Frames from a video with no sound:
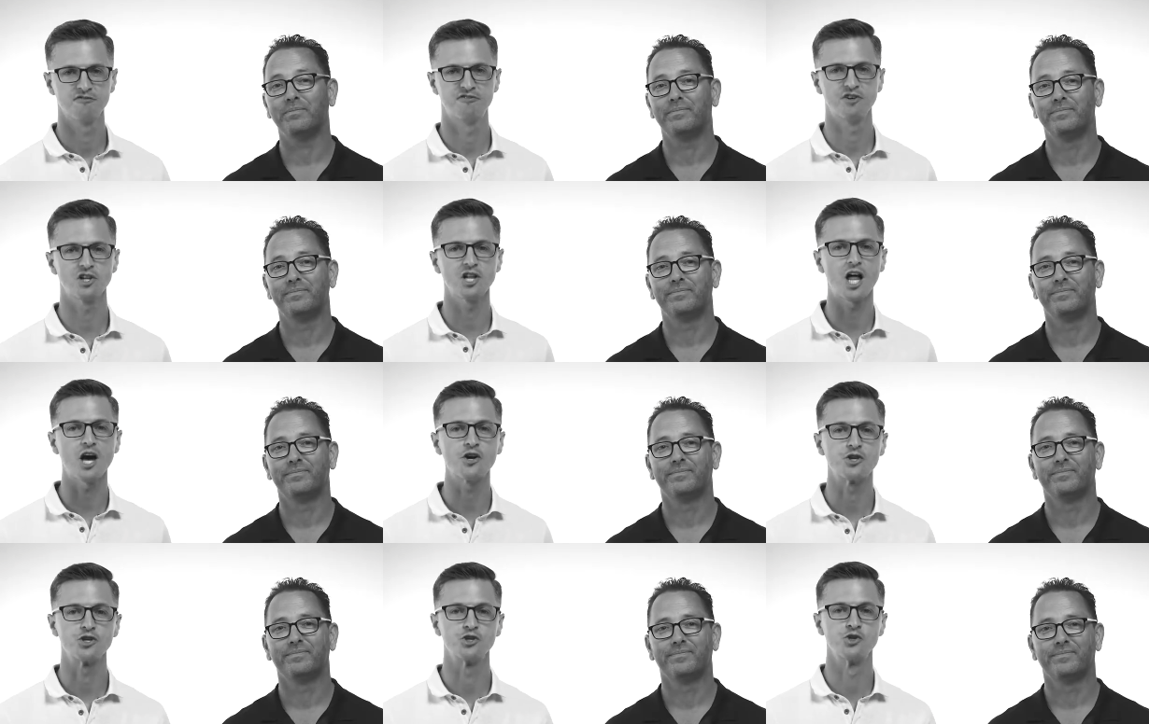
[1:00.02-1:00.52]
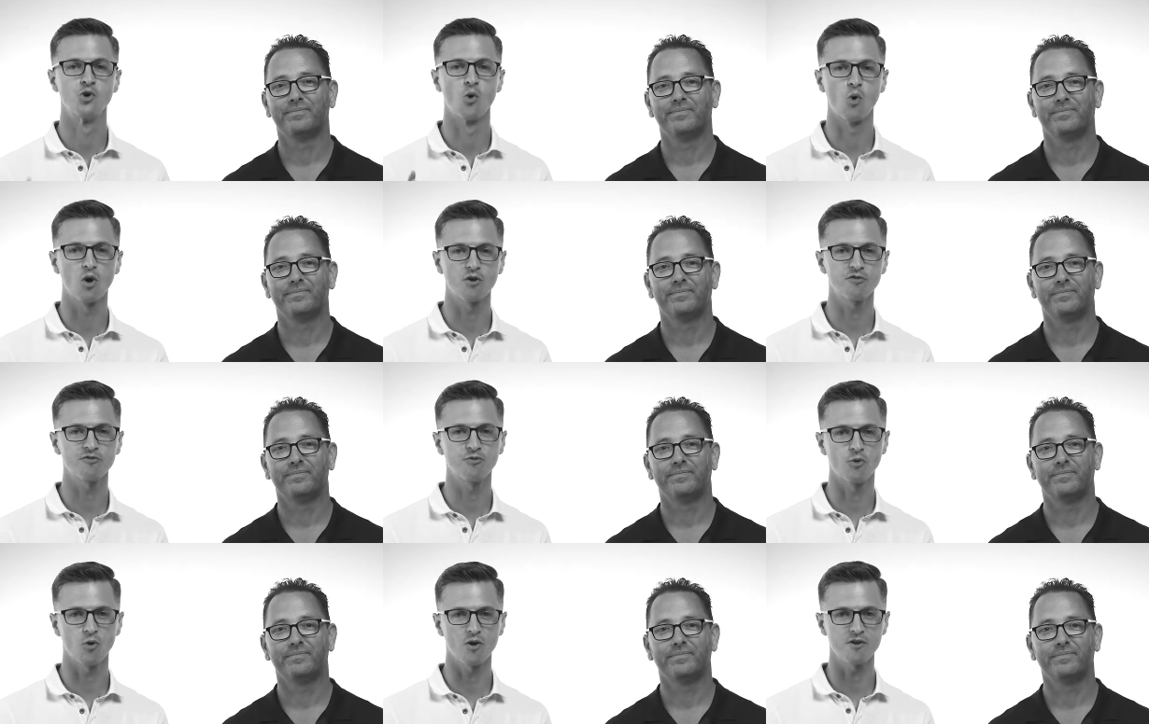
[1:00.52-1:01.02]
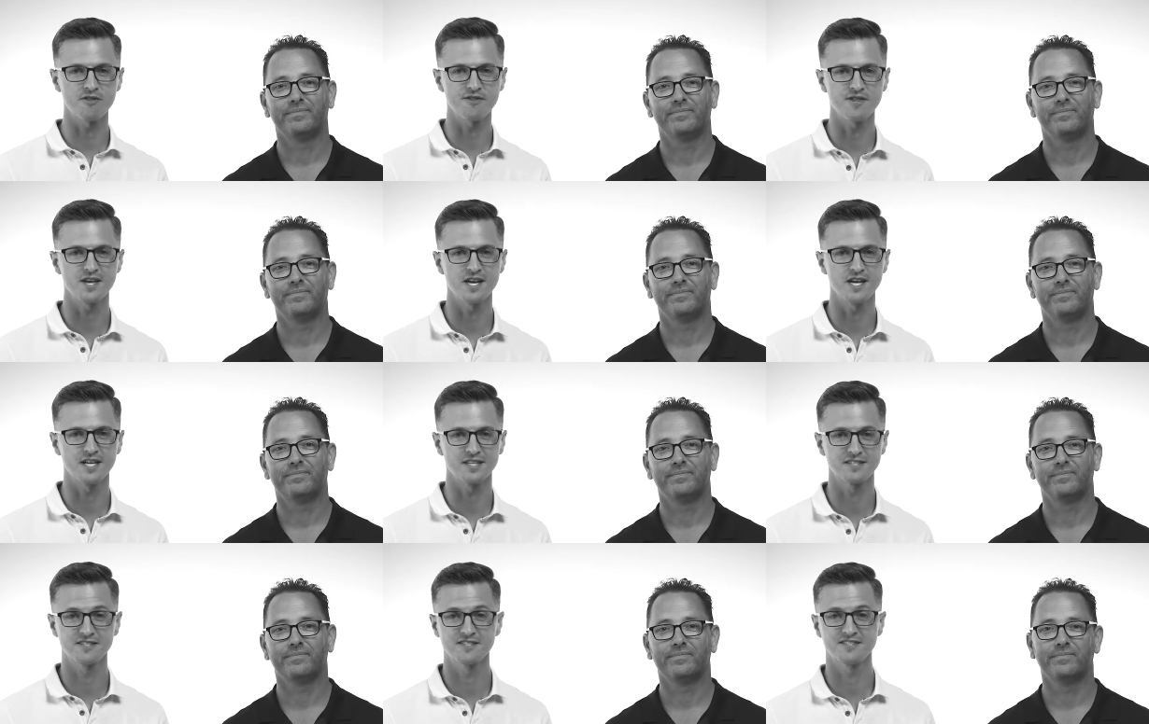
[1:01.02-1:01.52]
Speaker 1: Fill out your four
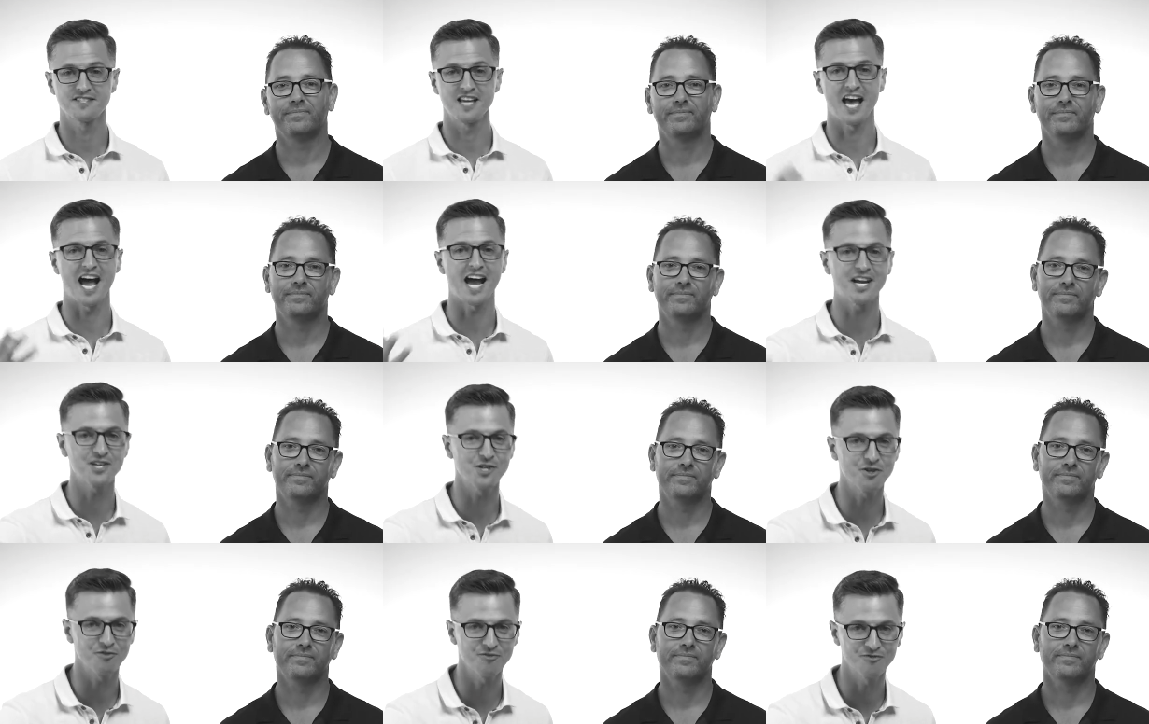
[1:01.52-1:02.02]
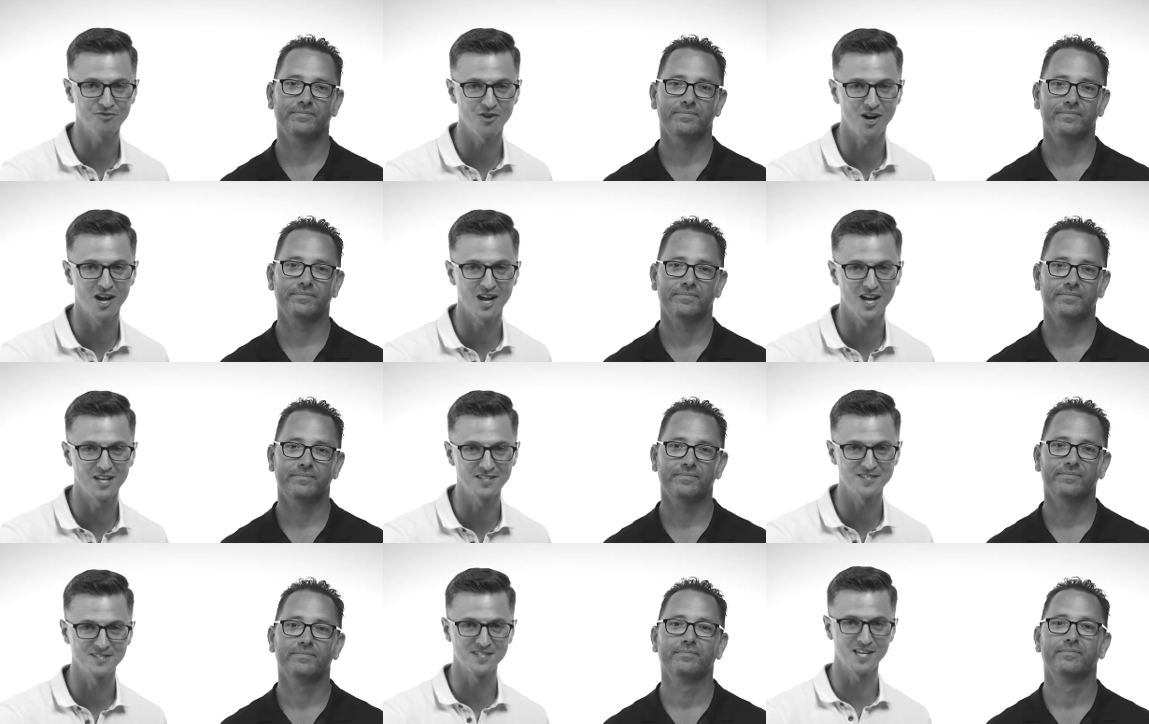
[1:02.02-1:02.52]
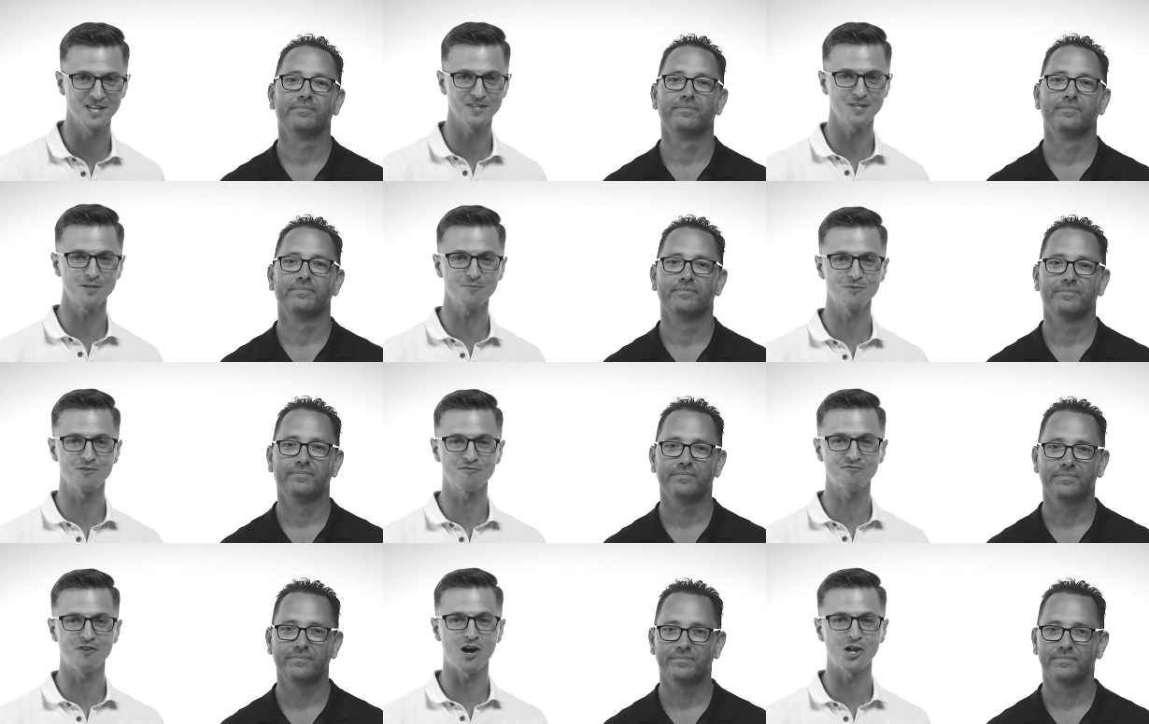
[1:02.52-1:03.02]
things, tag your friends,
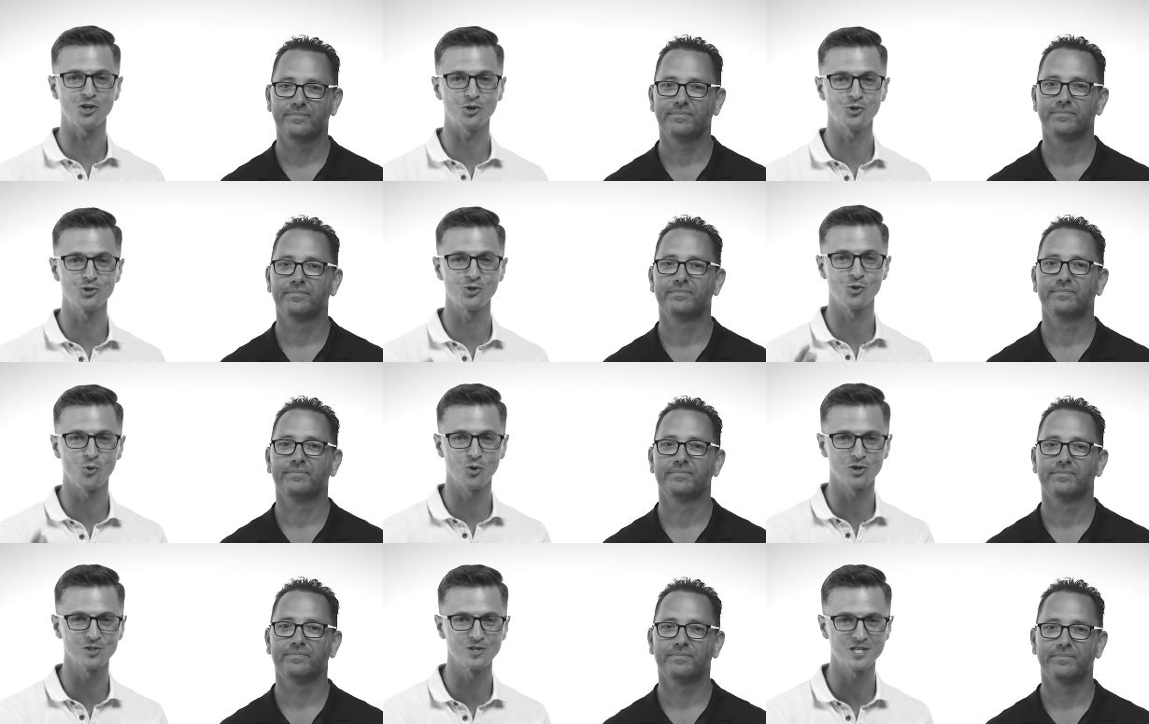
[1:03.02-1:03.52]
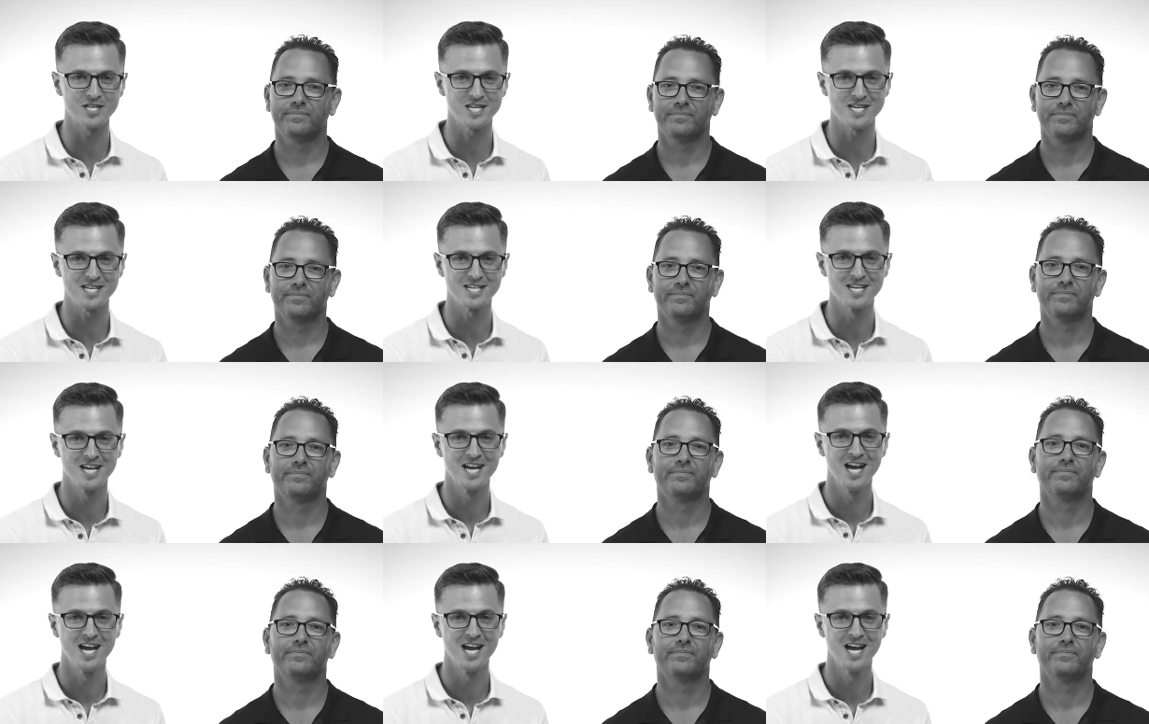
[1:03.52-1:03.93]
get them to follow your lead,